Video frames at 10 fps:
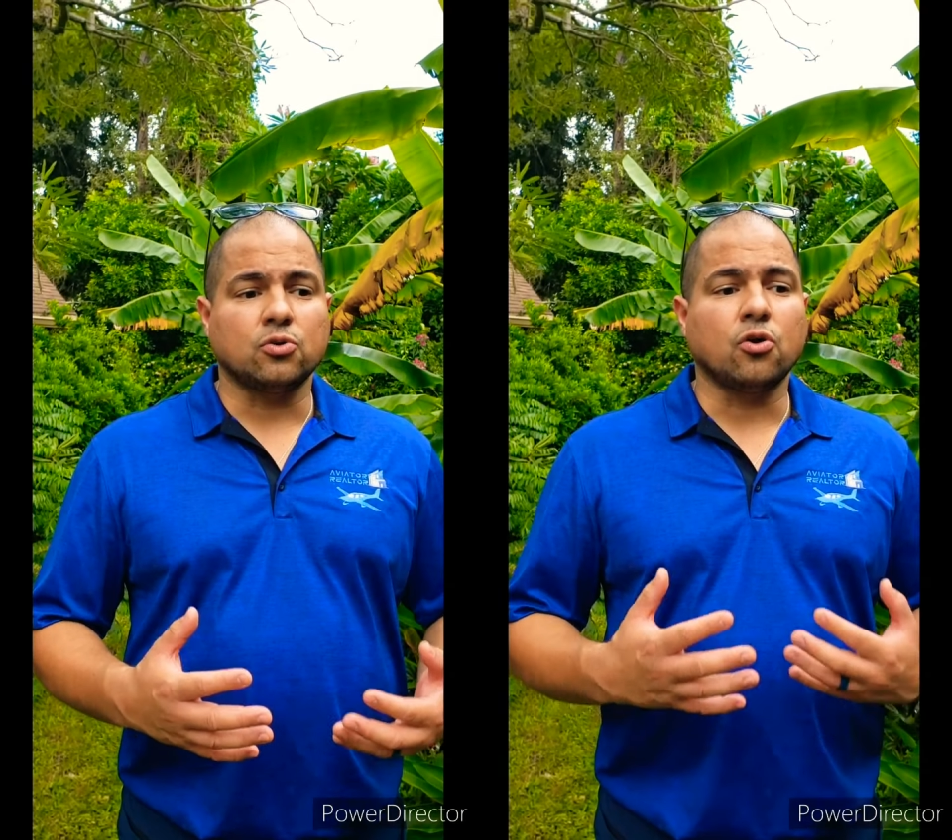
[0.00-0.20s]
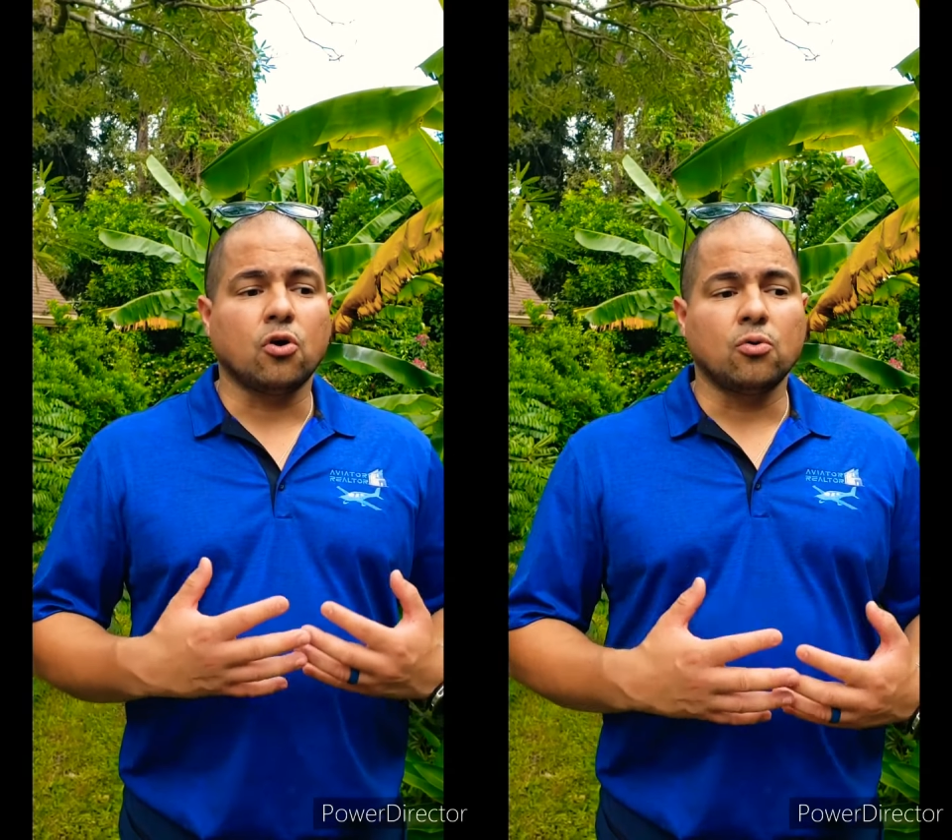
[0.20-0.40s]

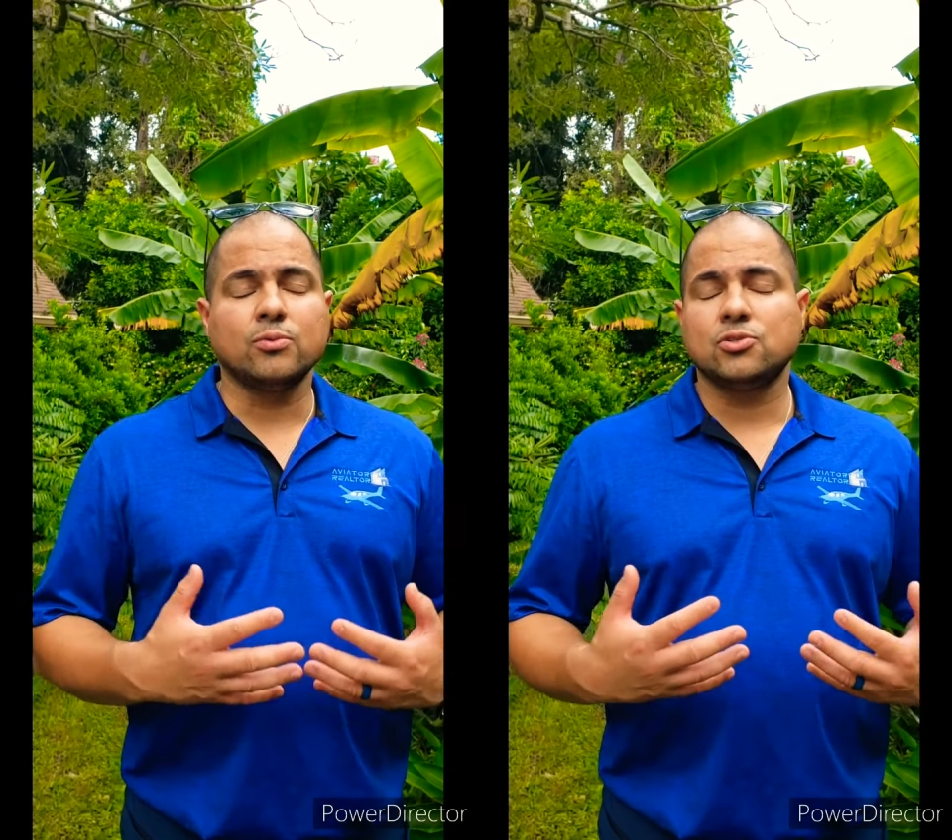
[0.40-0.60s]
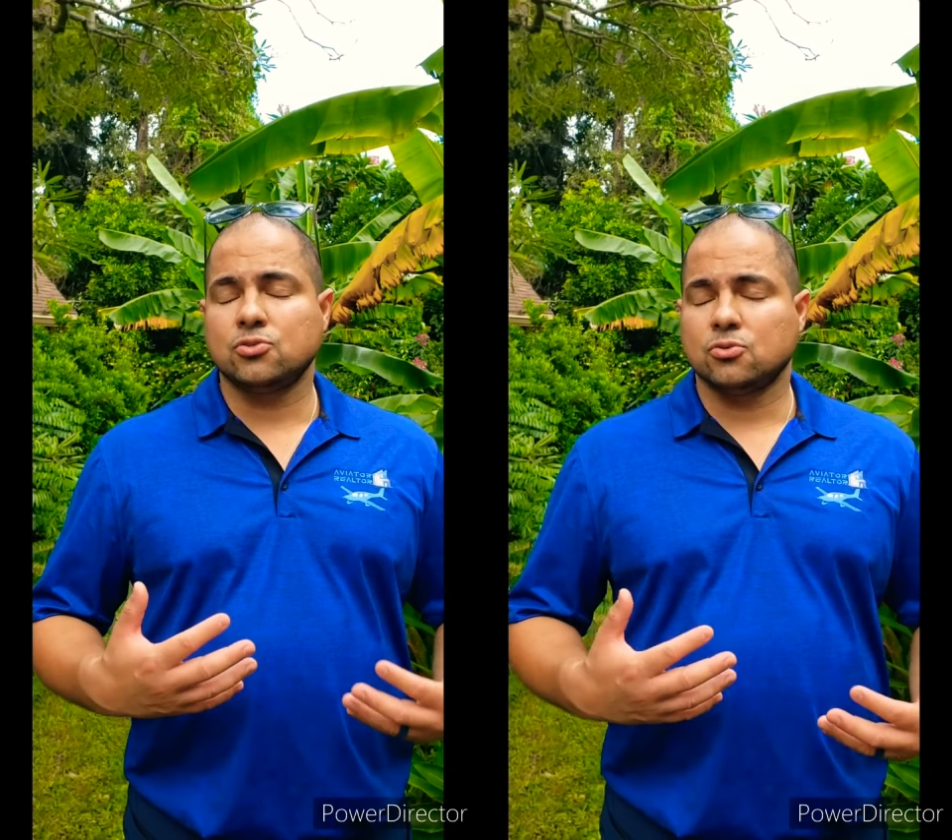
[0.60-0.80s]
your
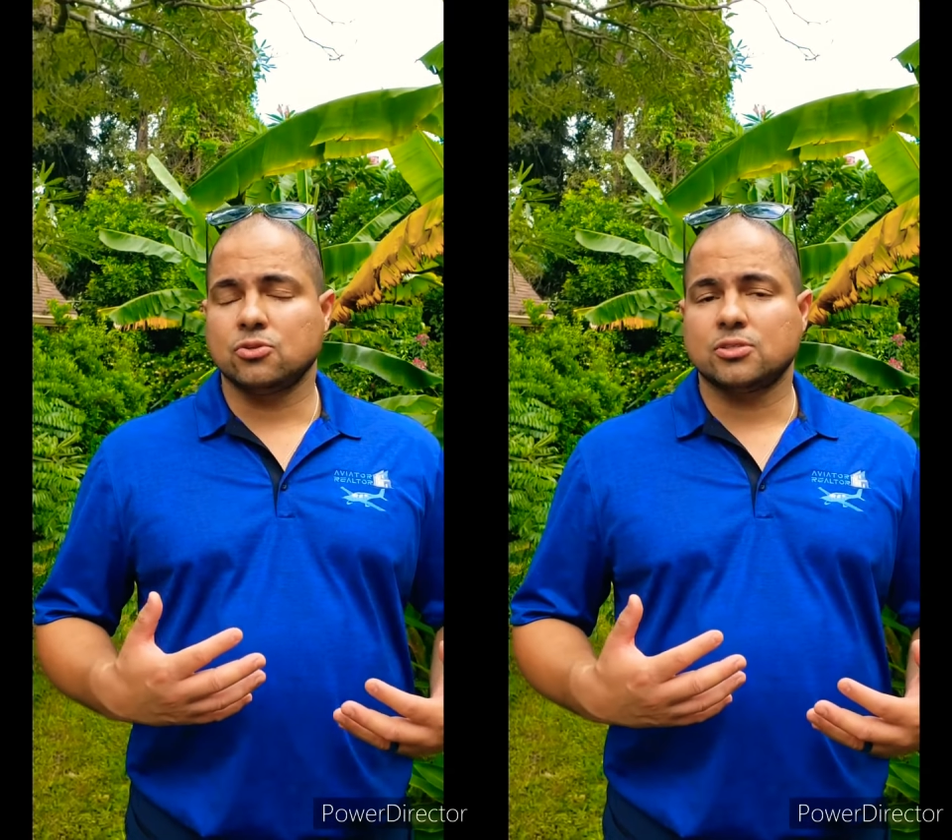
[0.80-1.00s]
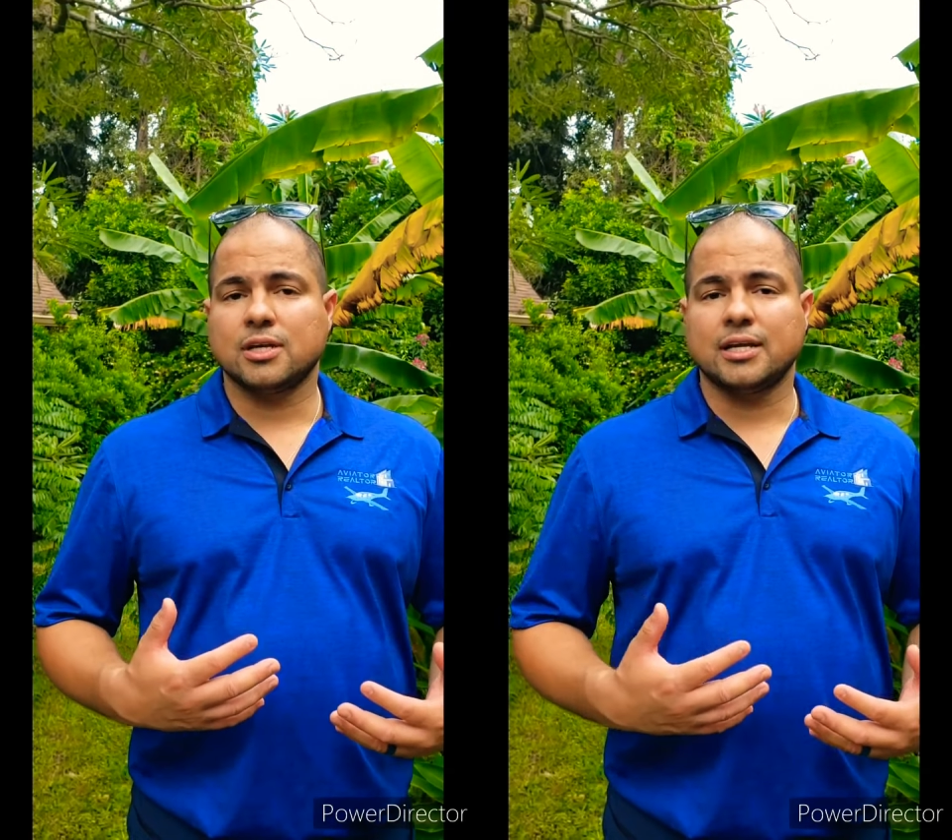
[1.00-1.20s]
home is
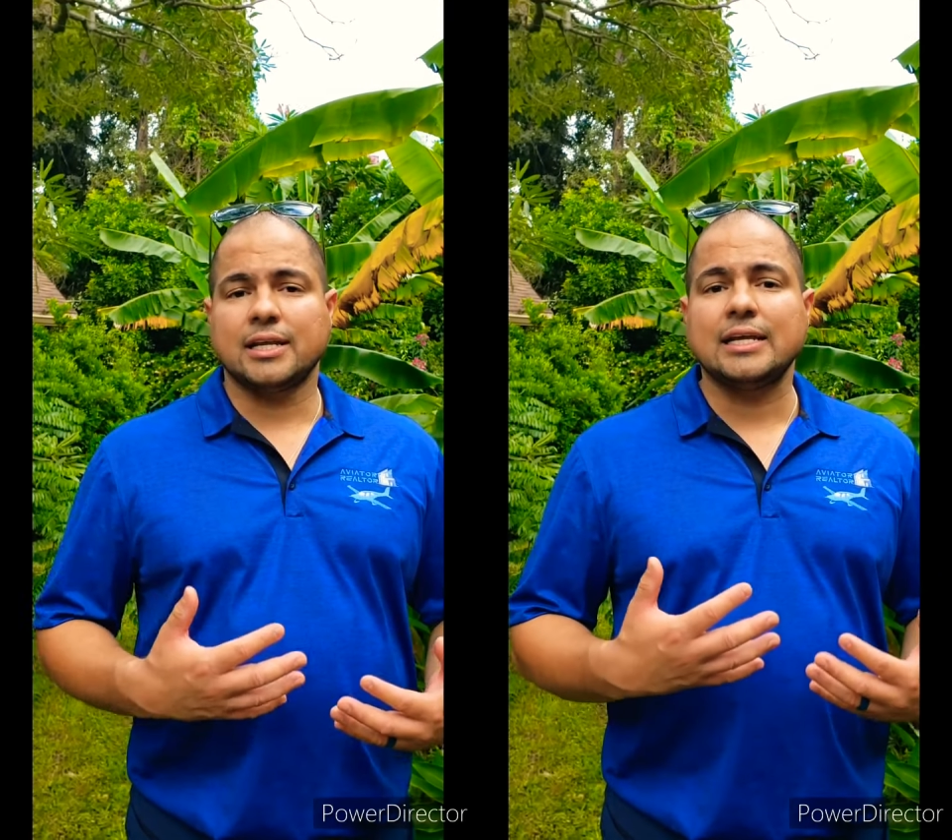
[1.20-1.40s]
yours, and